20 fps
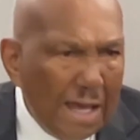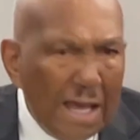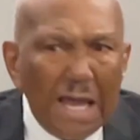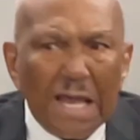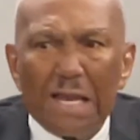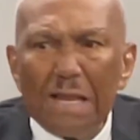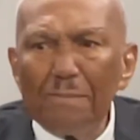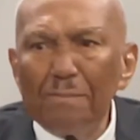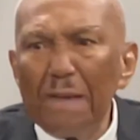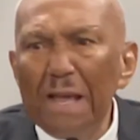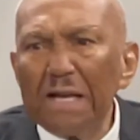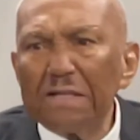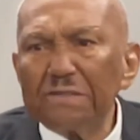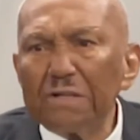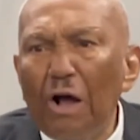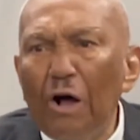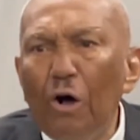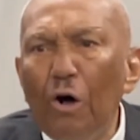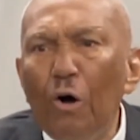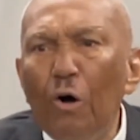And it makes
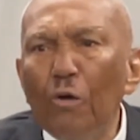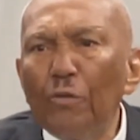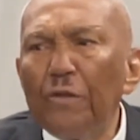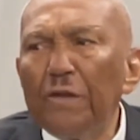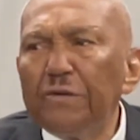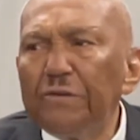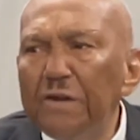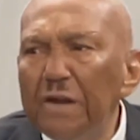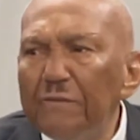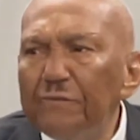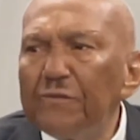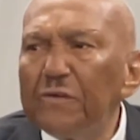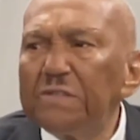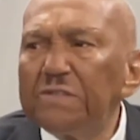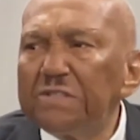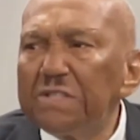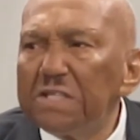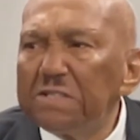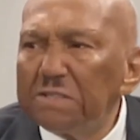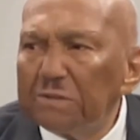all the
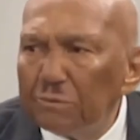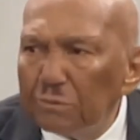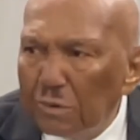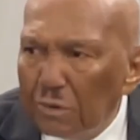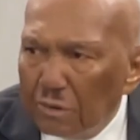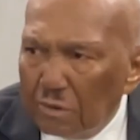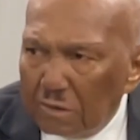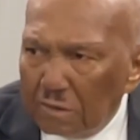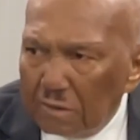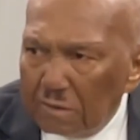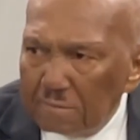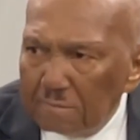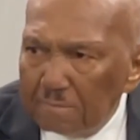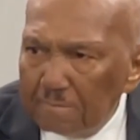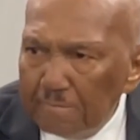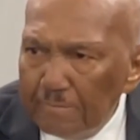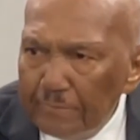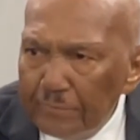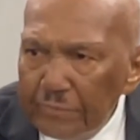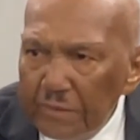difference in the world.
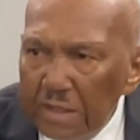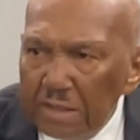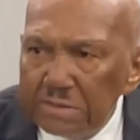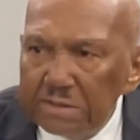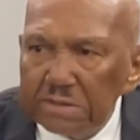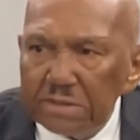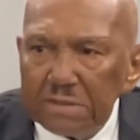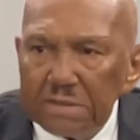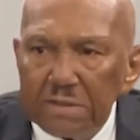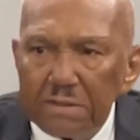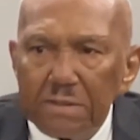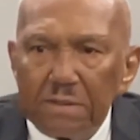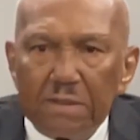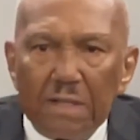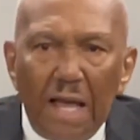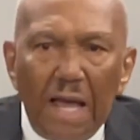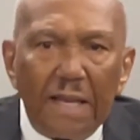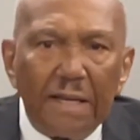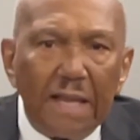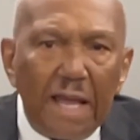
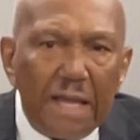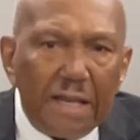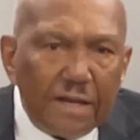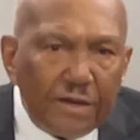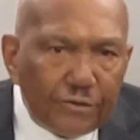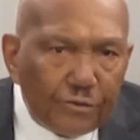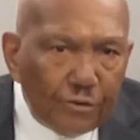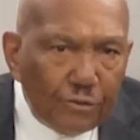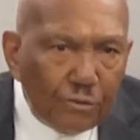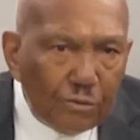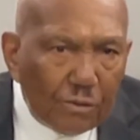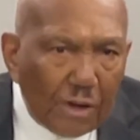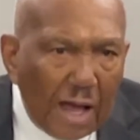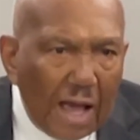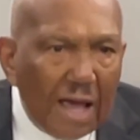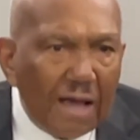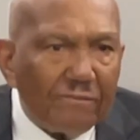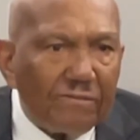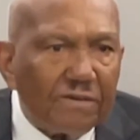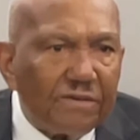Now, 82,
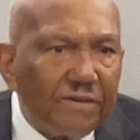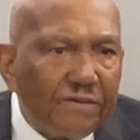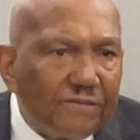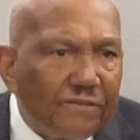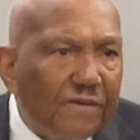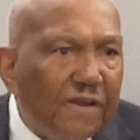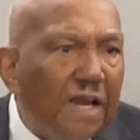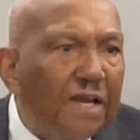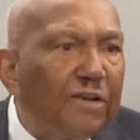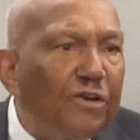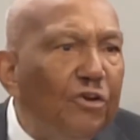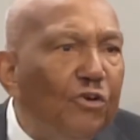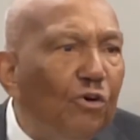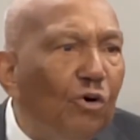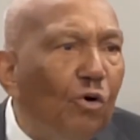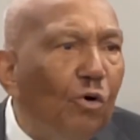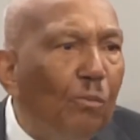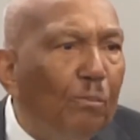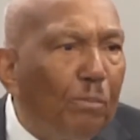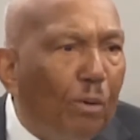I have a
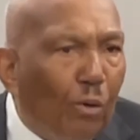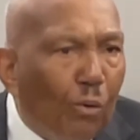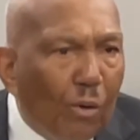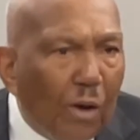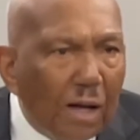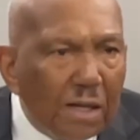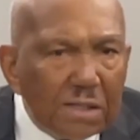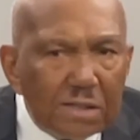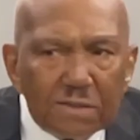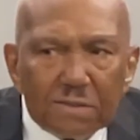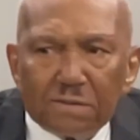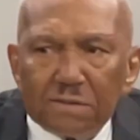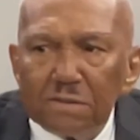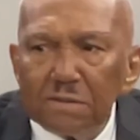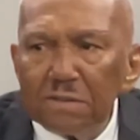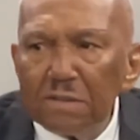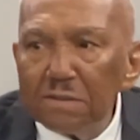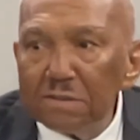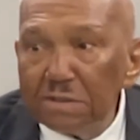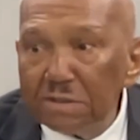10-year-old boy.
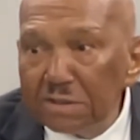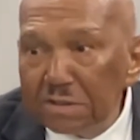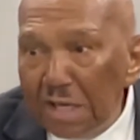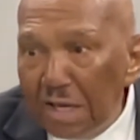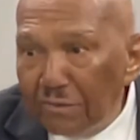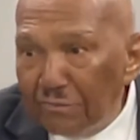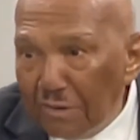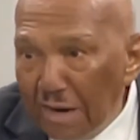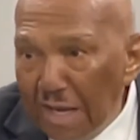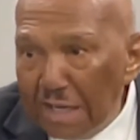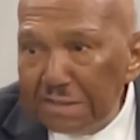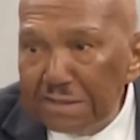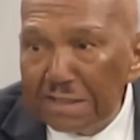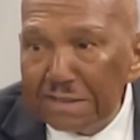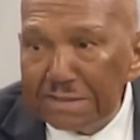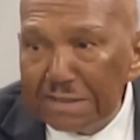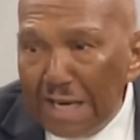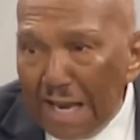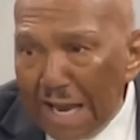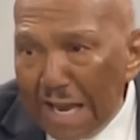Is that right? A
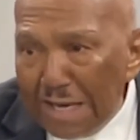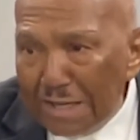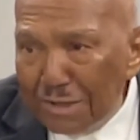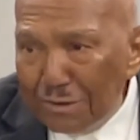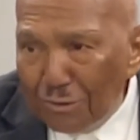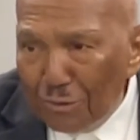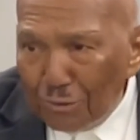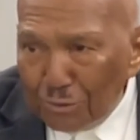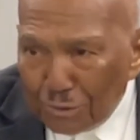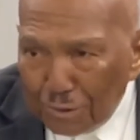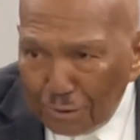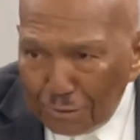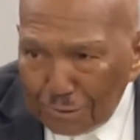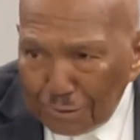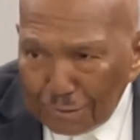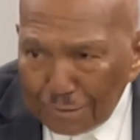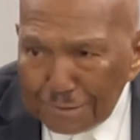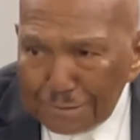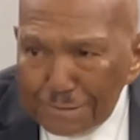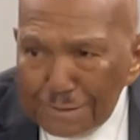9-year-old
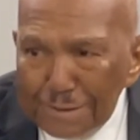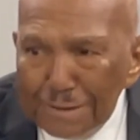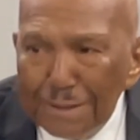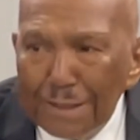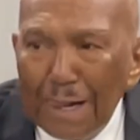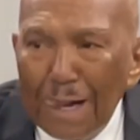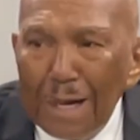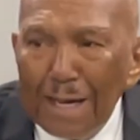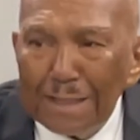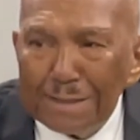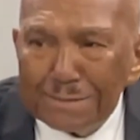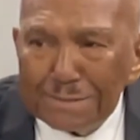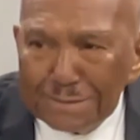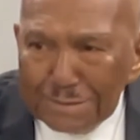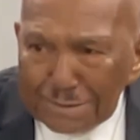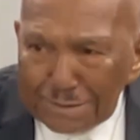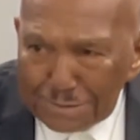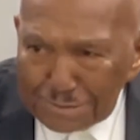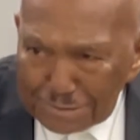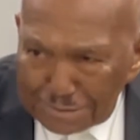girl.
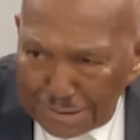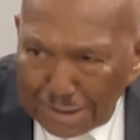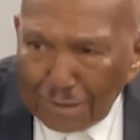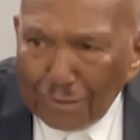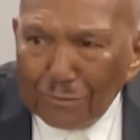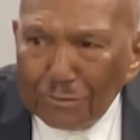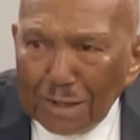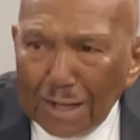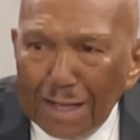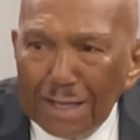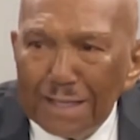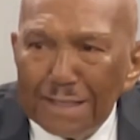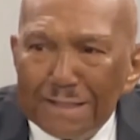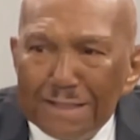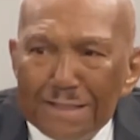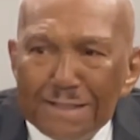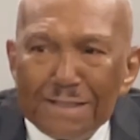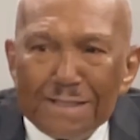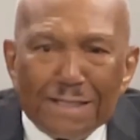Yeah, okay.